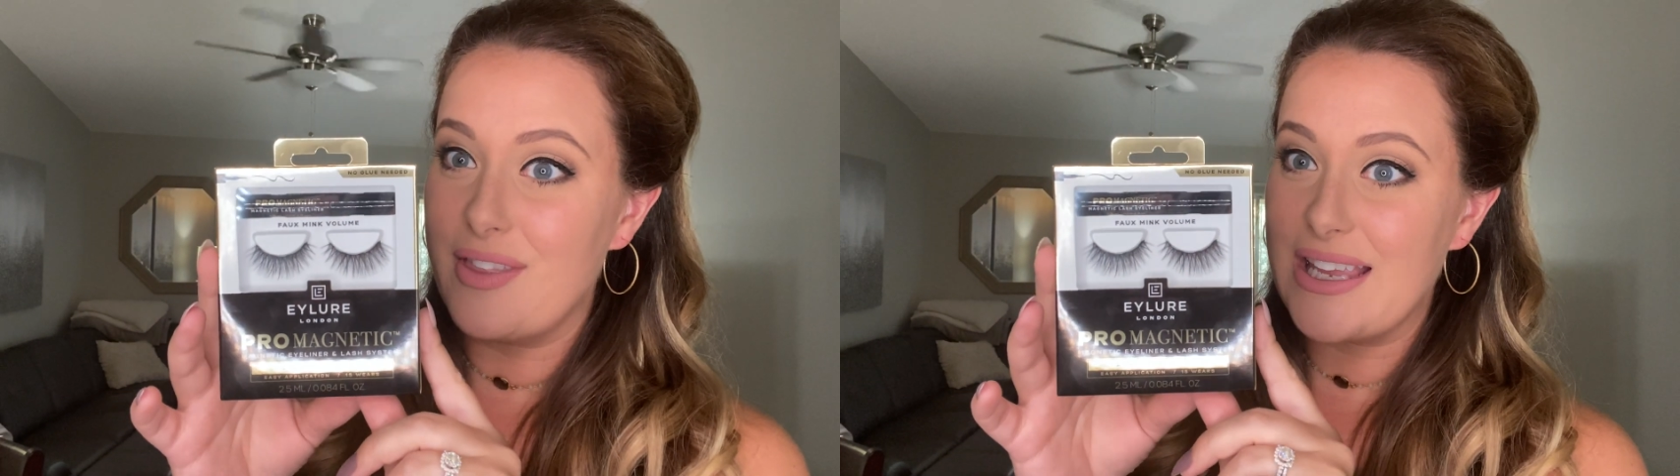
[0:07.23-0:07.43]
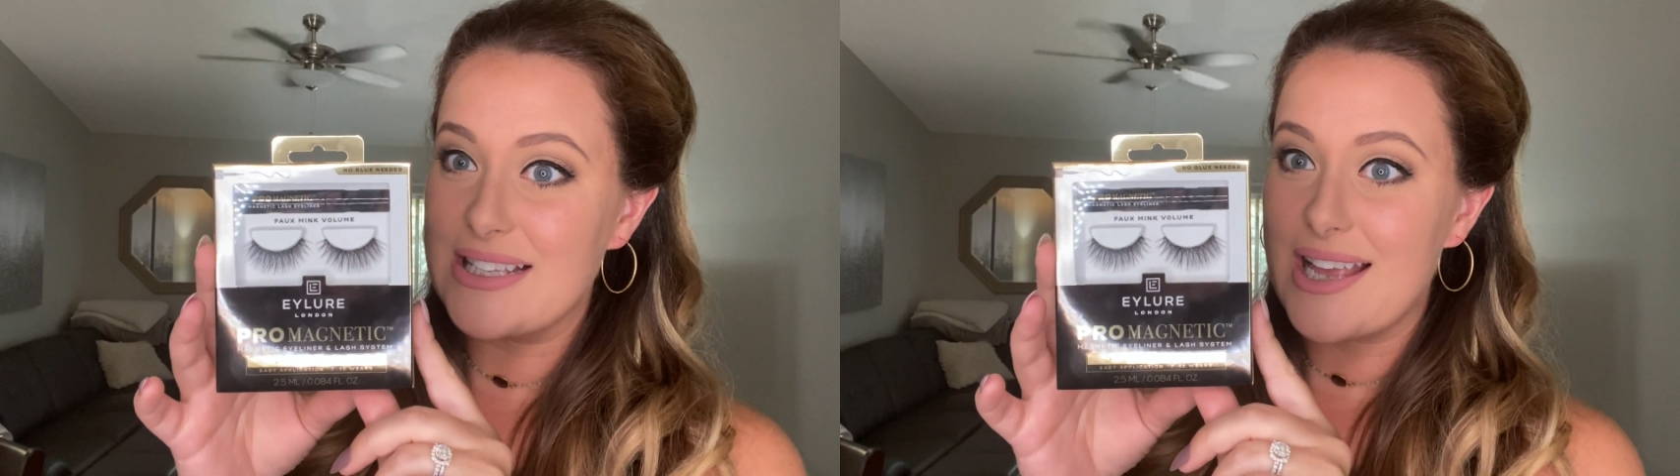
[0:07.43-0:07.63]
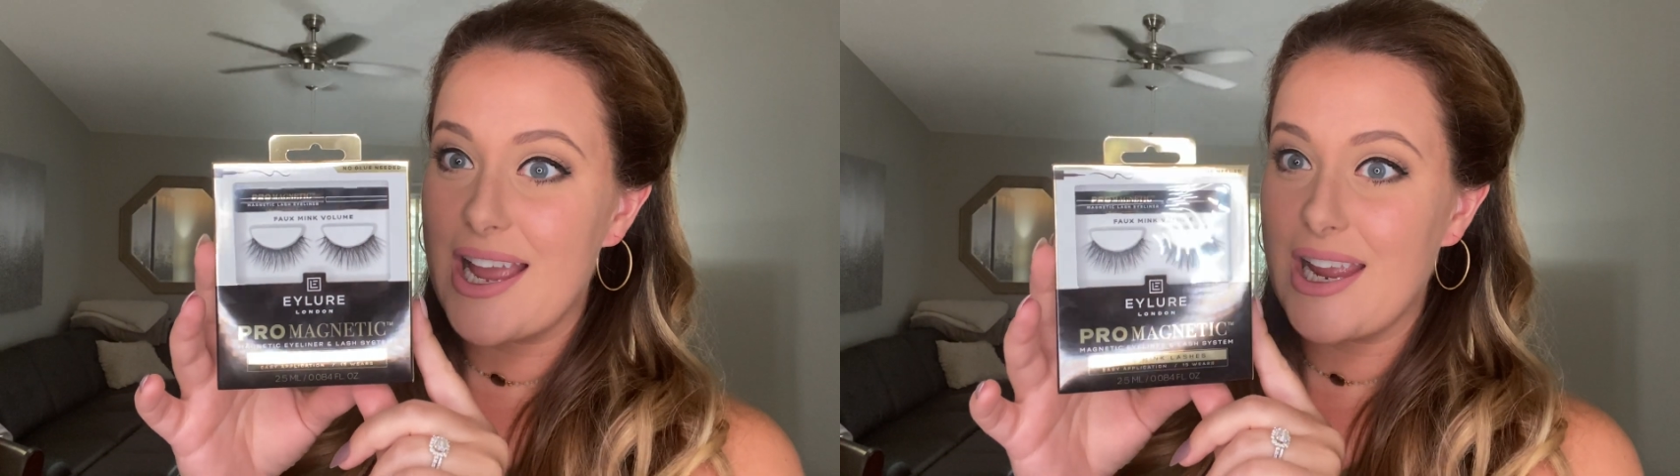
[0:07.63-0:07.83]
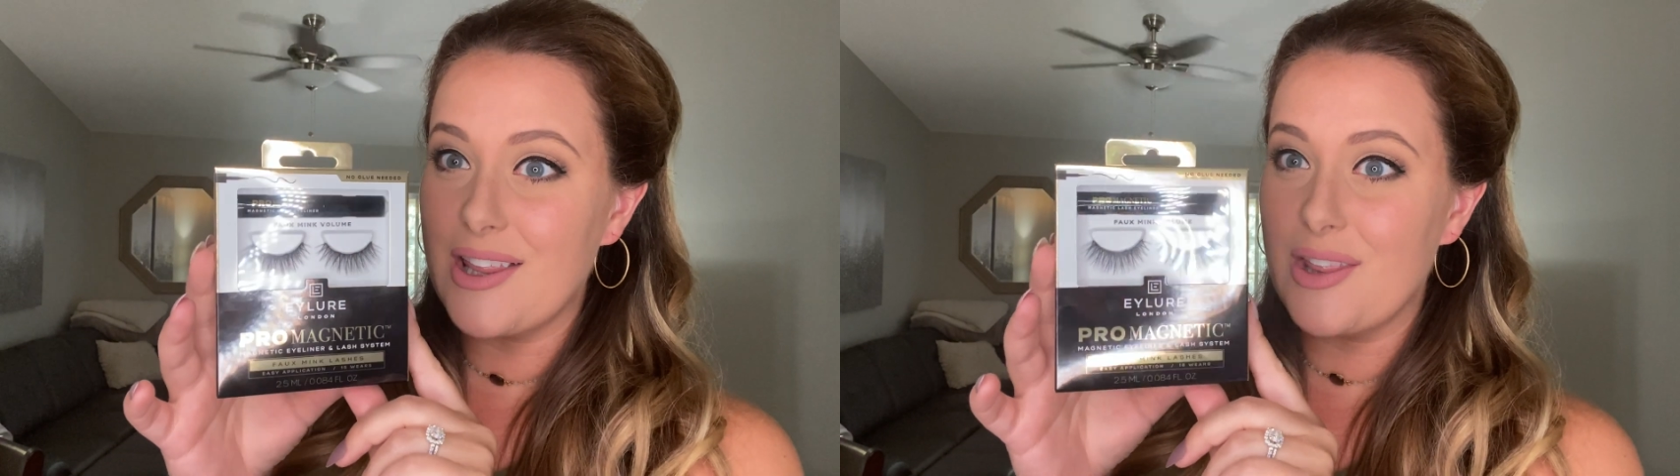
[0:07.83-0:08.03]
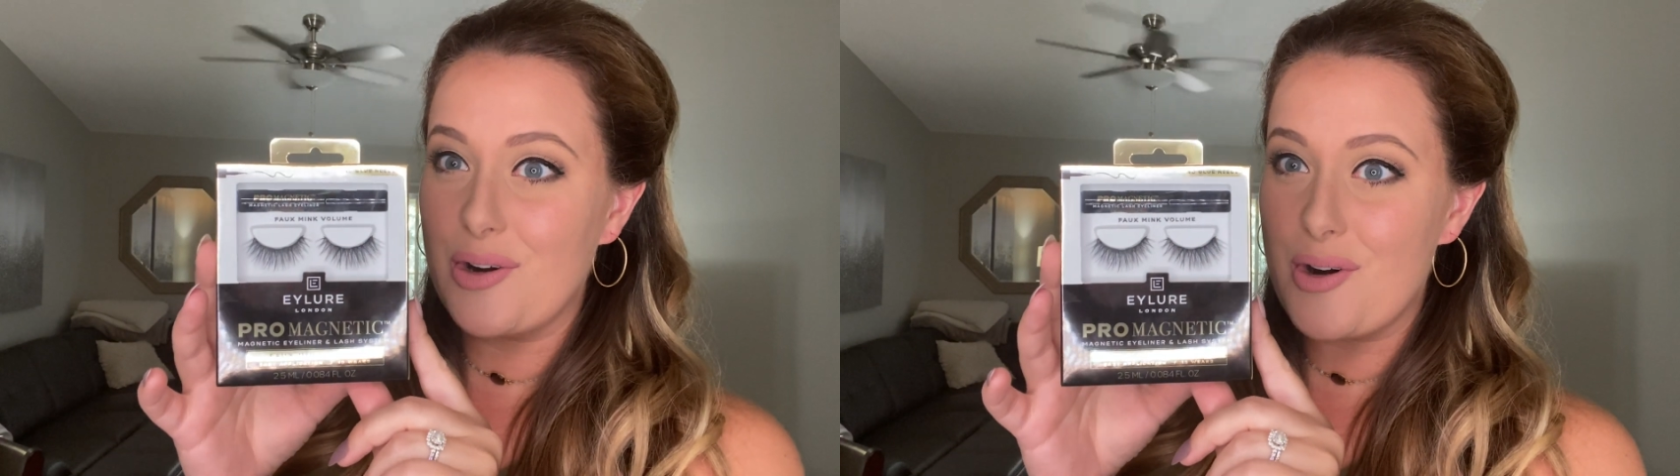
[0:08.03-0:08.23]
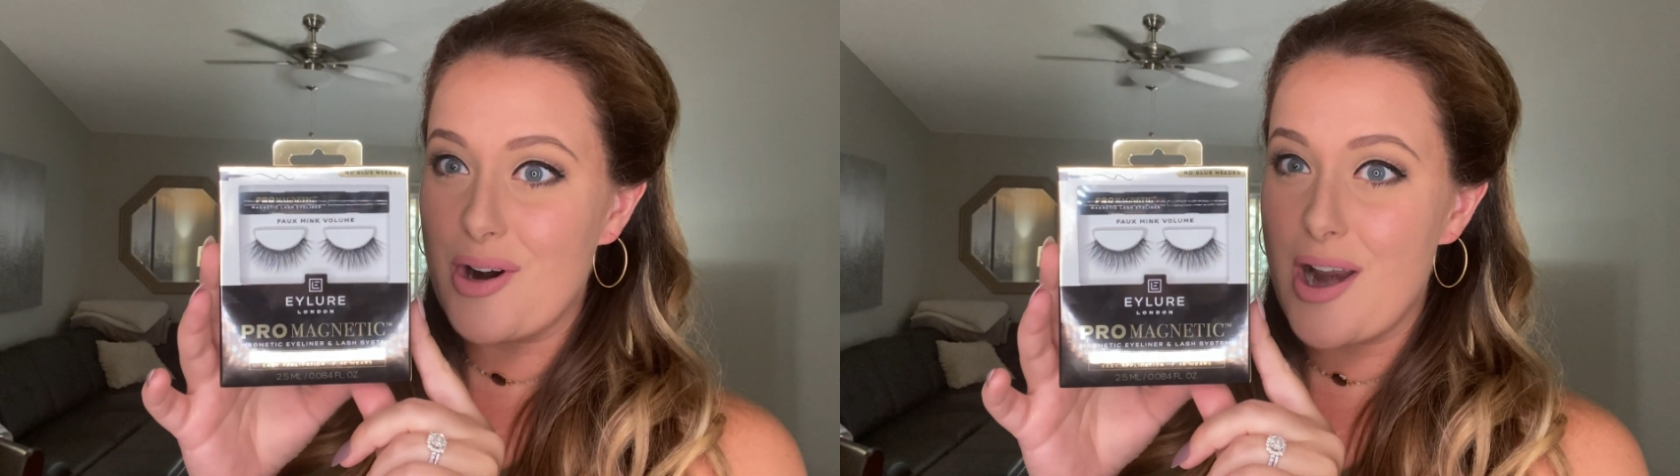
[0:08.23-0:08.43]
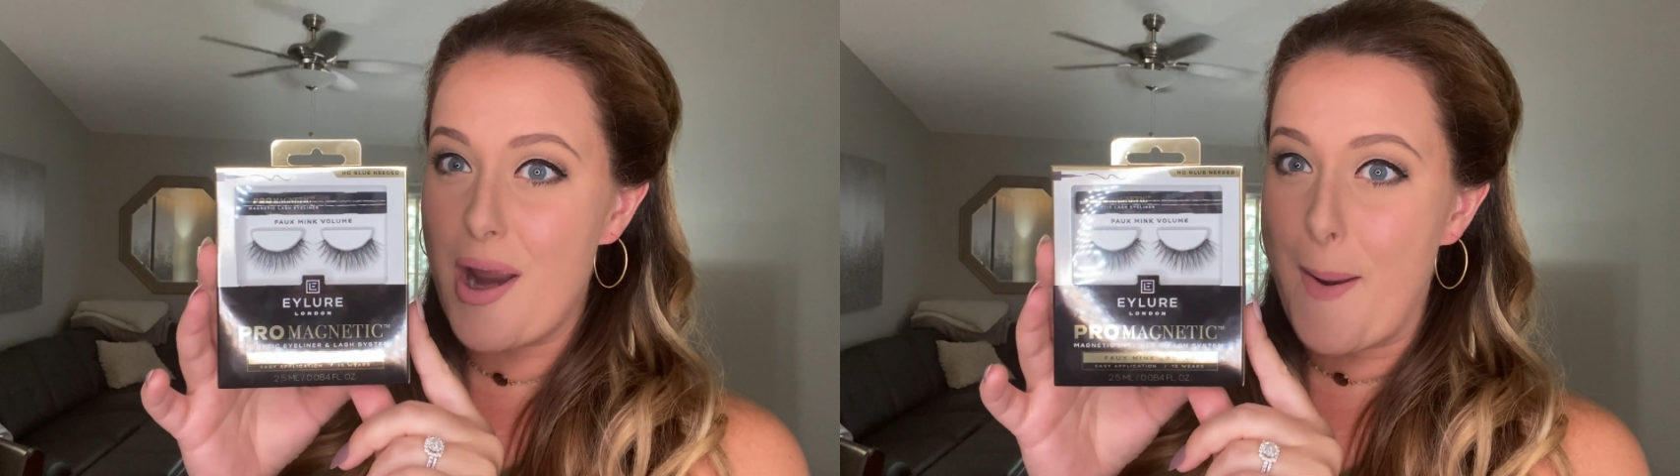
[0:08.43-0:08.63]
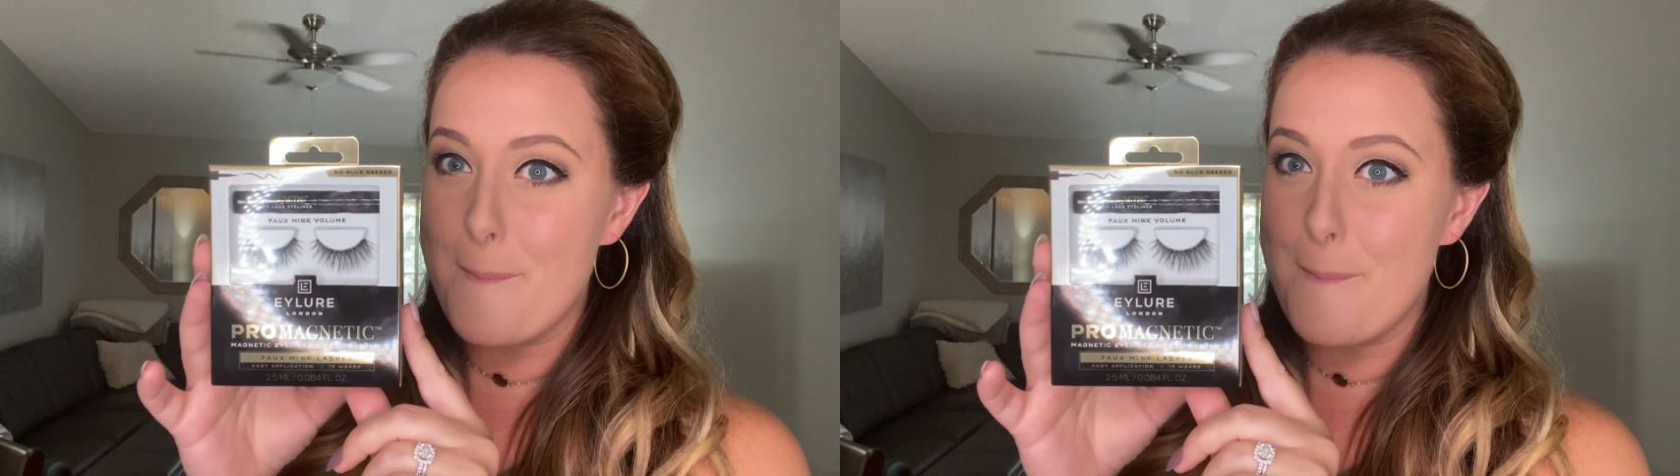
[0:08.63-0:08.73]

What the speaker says: these Eyelure